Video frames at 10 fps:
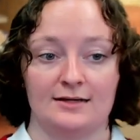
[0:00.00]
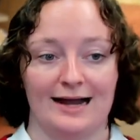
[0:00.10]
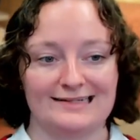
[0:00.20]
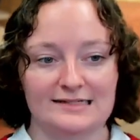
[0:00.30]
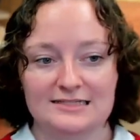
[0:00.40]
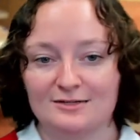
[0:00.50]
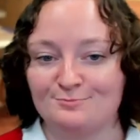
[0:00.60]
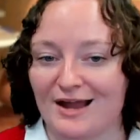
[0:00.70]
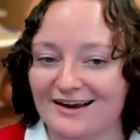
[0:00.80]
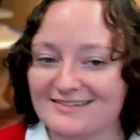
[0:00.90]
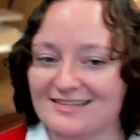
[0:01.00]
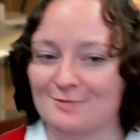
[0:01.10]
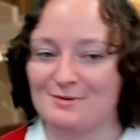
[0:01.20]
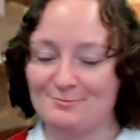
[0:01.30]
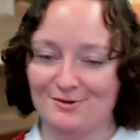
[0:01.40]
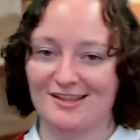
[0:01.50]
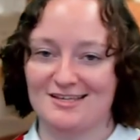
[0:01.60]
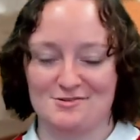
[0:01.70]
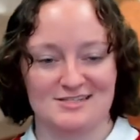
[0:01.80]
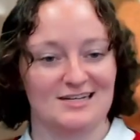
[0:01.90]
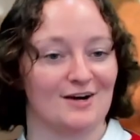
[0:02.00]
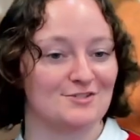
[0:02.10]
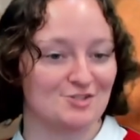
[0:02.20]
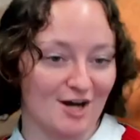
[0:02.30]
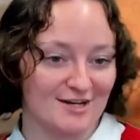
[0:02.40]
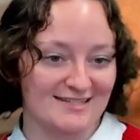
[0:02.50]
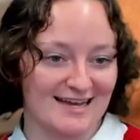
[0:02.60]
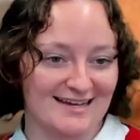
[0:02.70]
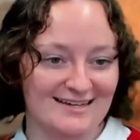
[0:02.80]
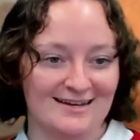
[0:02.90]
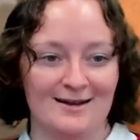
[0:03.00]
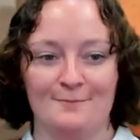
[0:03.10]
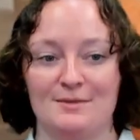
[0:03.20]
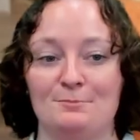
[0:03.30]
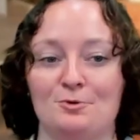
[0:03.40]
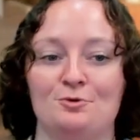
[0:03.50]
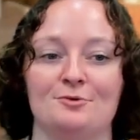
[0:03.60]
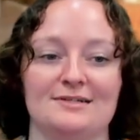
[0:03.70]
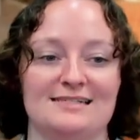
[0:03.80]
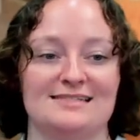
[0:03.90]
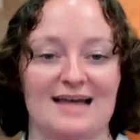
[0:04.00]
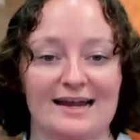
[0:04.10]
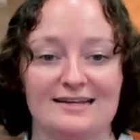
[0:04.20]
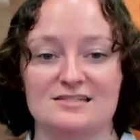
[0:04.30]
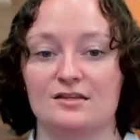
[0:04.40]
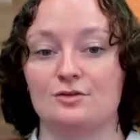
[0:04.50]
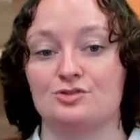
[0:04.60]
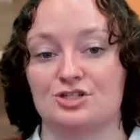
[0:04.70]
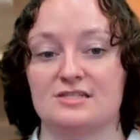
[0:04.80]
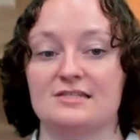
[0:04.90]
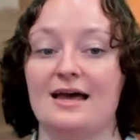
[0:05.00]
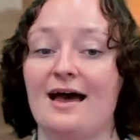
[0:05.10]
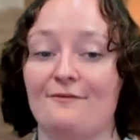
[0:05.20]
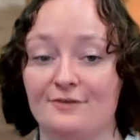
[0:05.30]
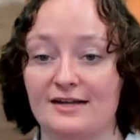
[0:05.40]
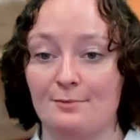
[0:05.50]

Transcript: I like to compare it to the people that you see on Shark Tank, people who are designing solutions to everyday